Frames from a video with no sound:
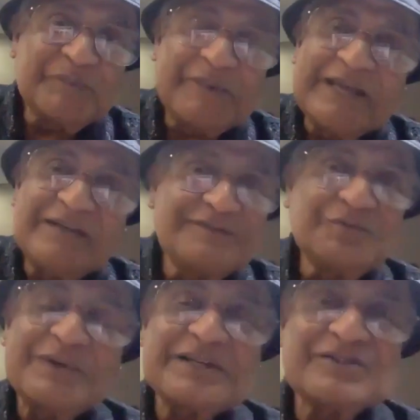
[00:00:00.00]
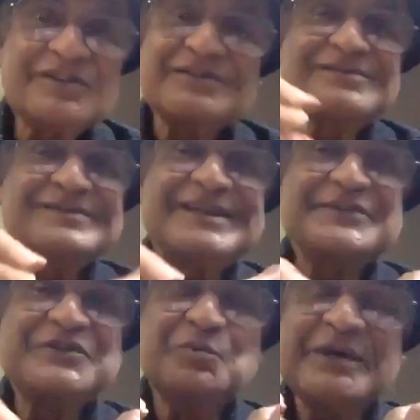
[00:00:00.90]
Brain works in
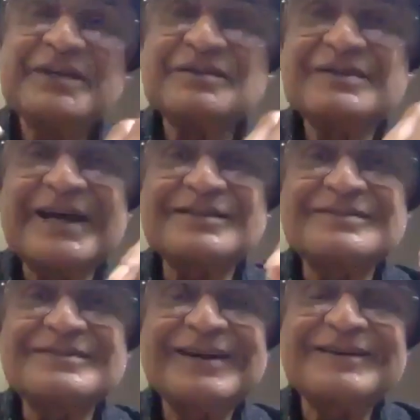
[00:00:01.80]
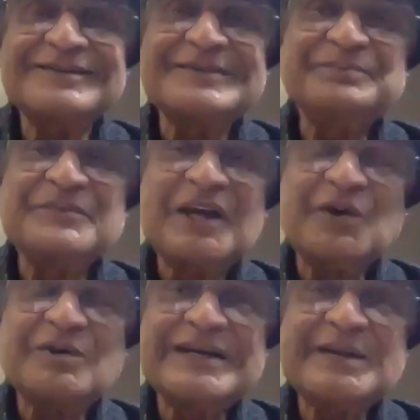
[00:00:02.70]
such a way that
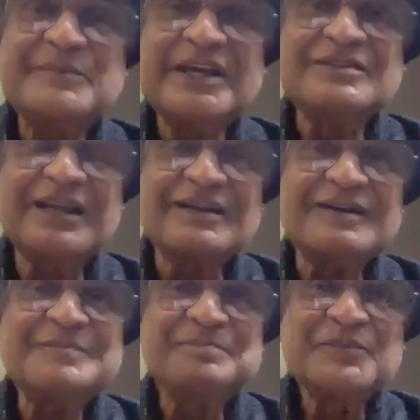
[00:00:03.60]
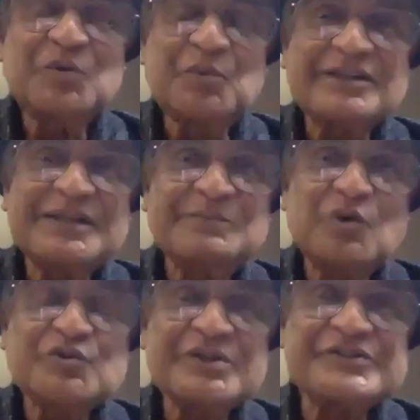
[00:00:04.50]
our amygdala, where the
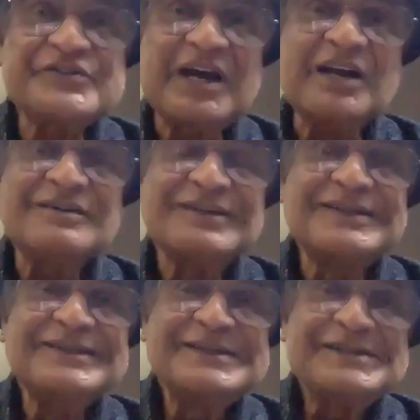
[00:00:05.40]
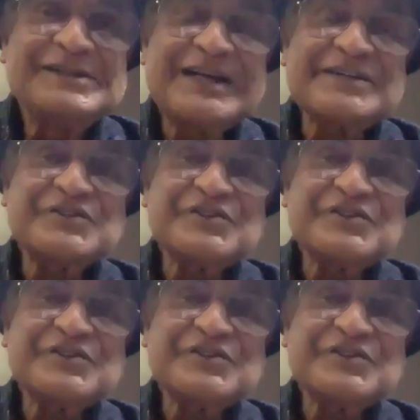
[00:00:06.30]
emotions are, that's